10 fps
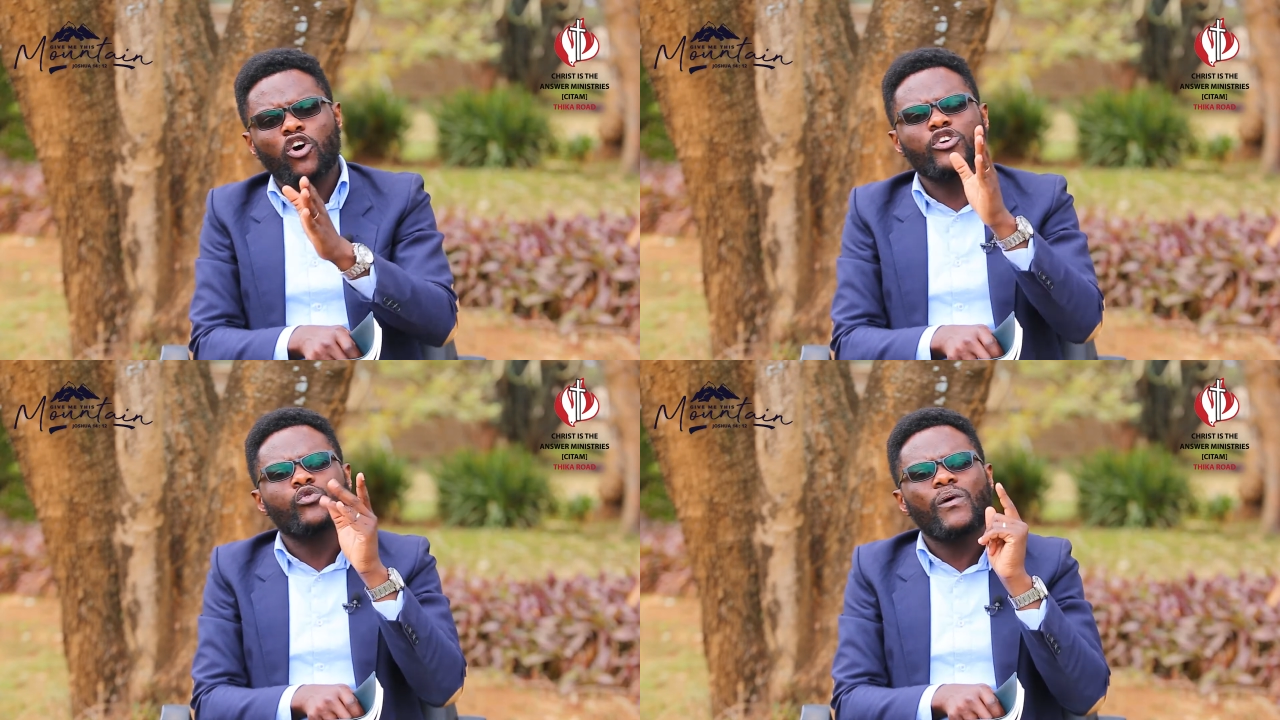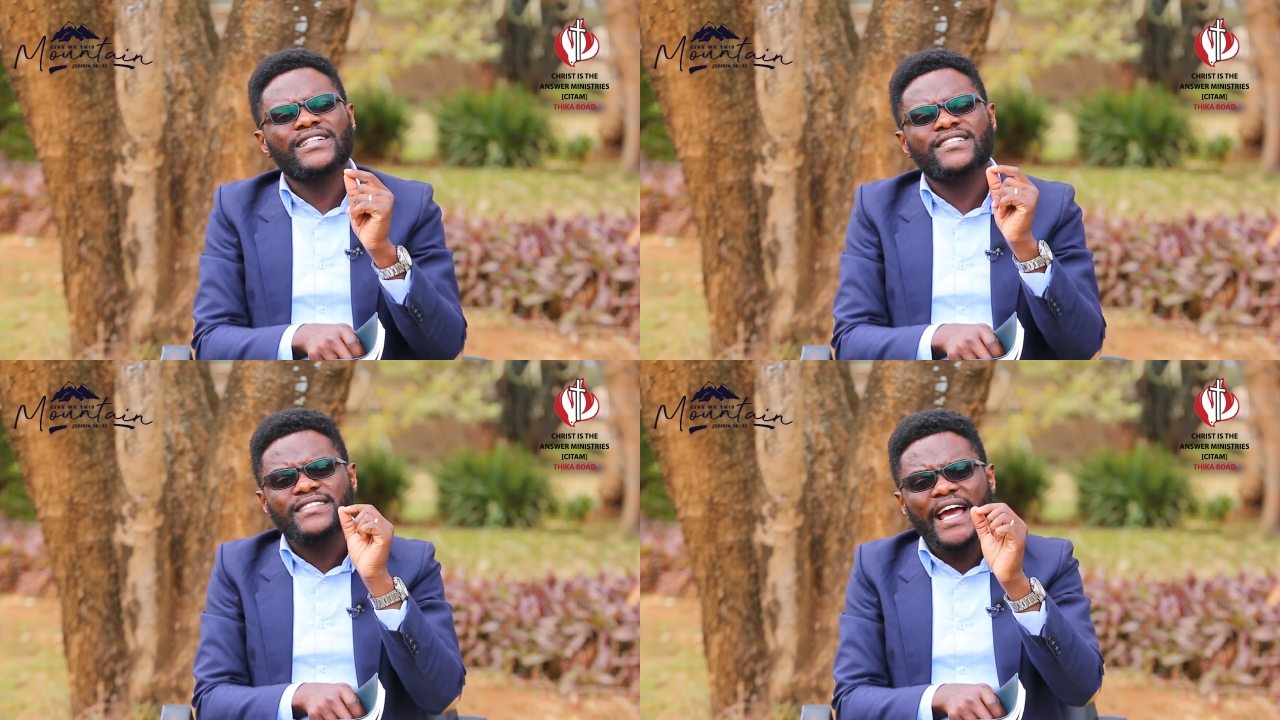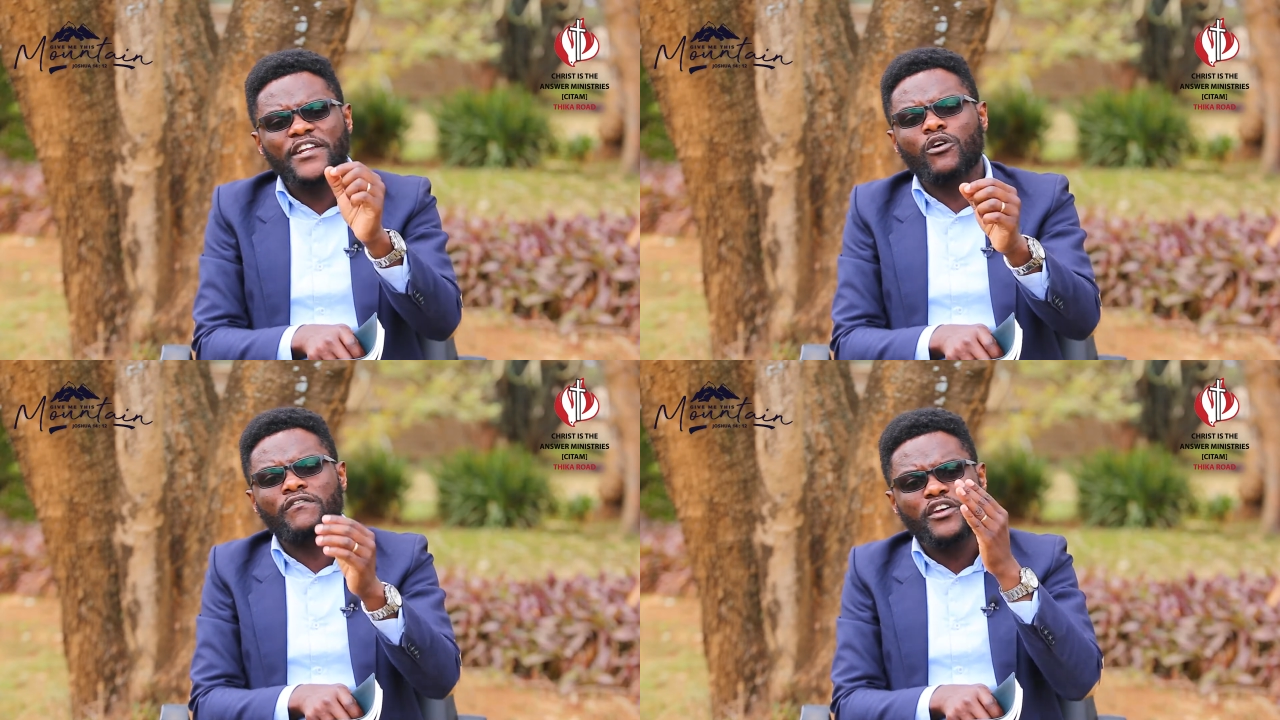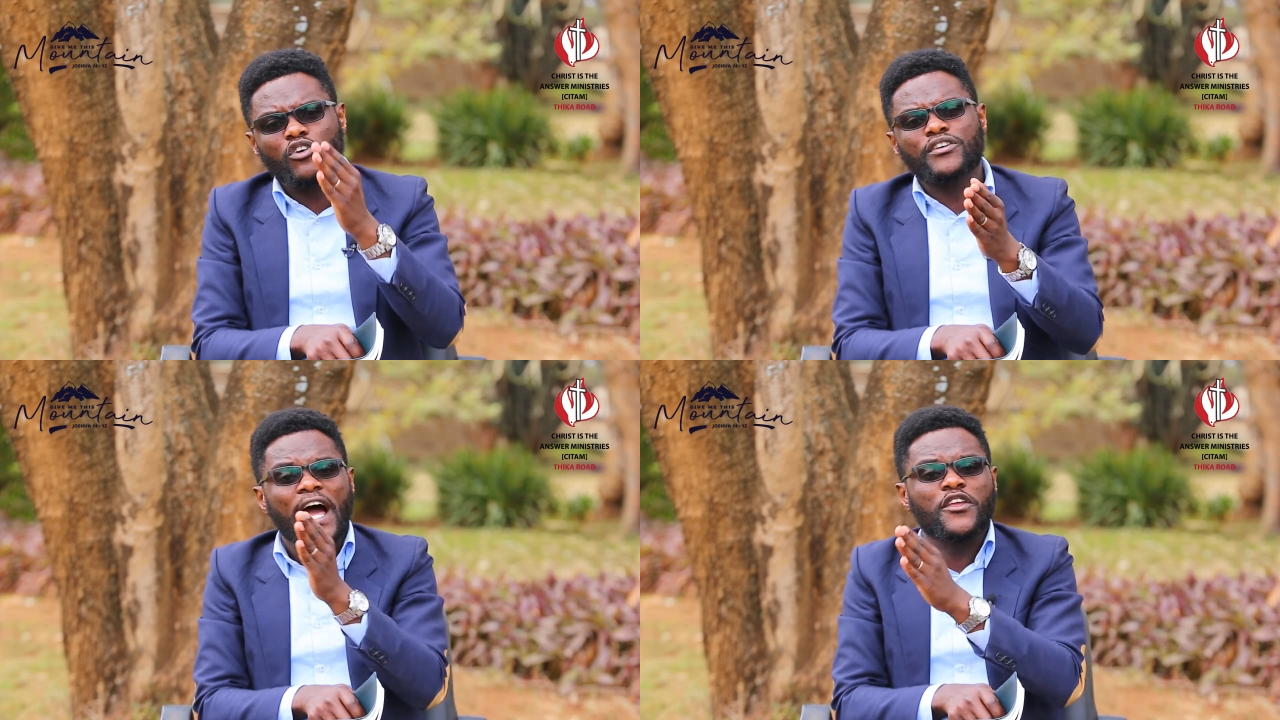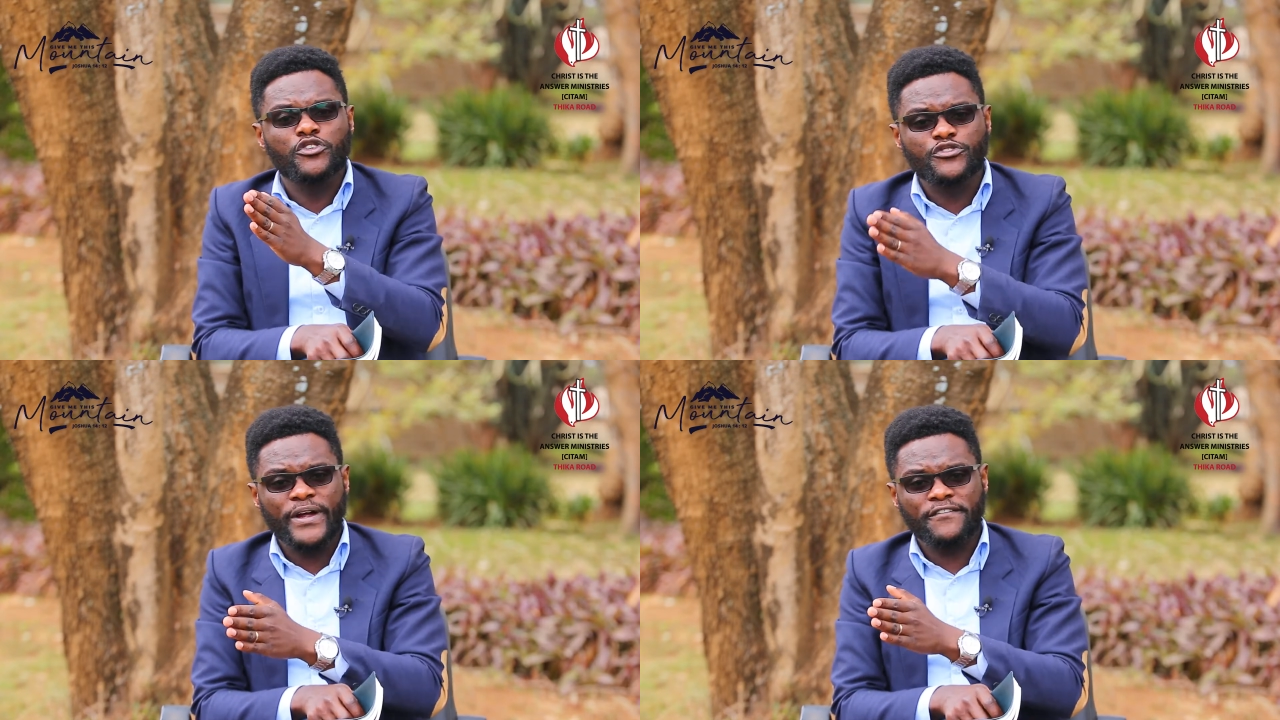on what side of the road are
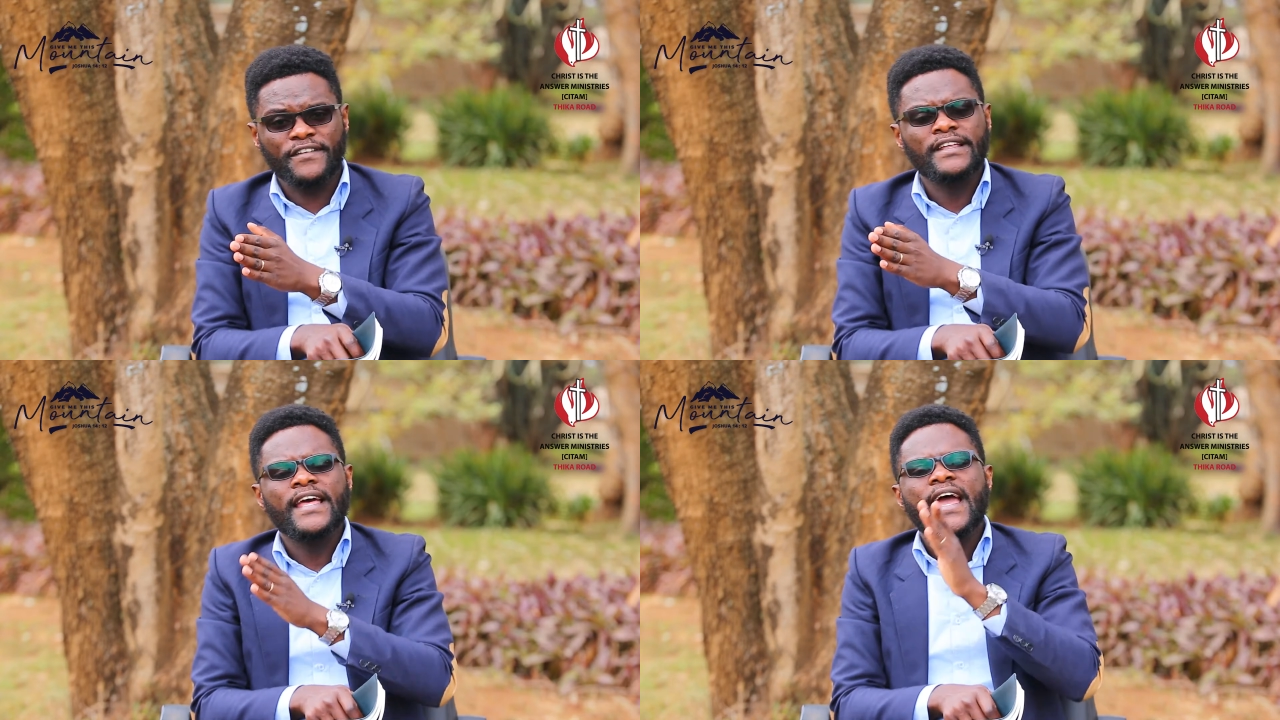you driving,